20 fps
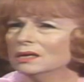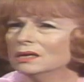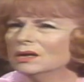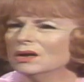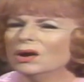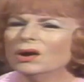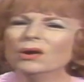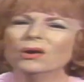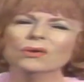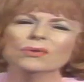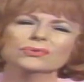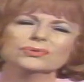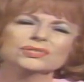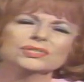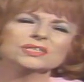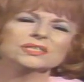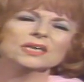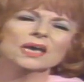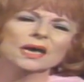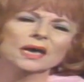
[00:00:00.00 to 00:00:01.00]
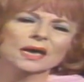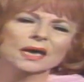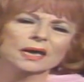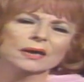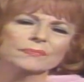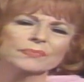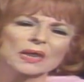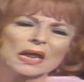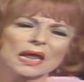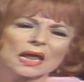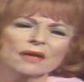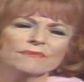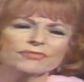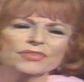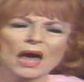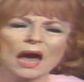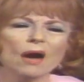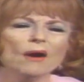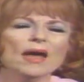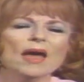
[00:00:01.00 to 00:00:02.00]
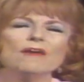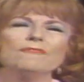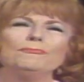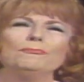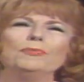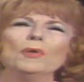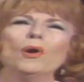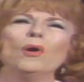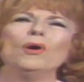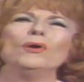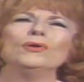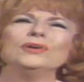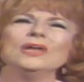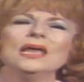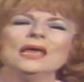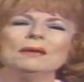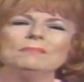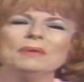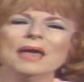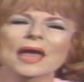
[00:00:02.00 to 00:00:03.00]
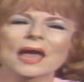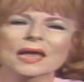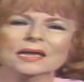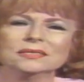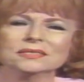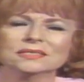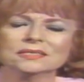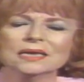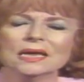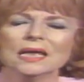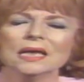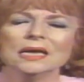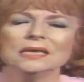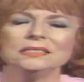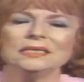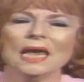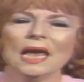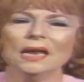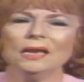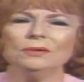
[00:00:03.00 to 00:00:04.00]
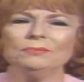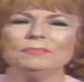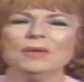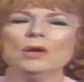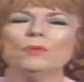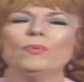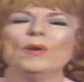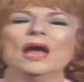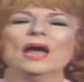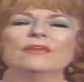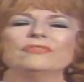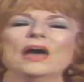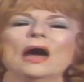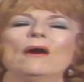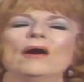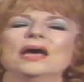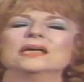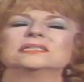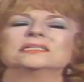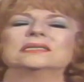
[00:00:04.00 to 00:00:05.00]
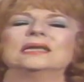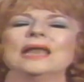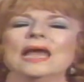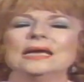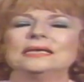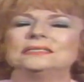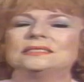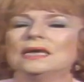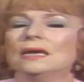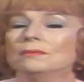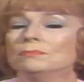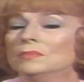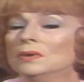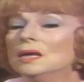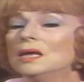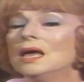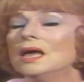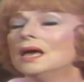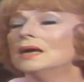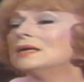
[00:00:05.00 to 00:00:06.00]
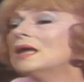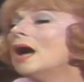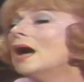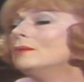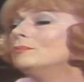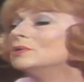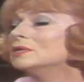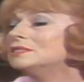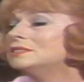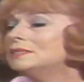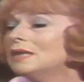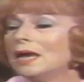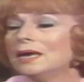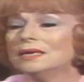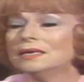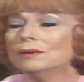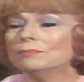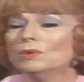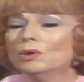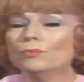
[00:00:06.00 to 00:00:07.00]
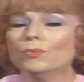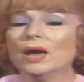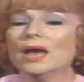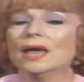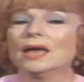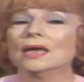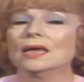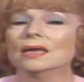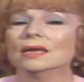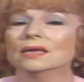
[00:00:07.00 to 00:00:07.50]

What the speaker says: O sir, if thou have borne him hence, tell me where thou hast laid him, and I will take him away.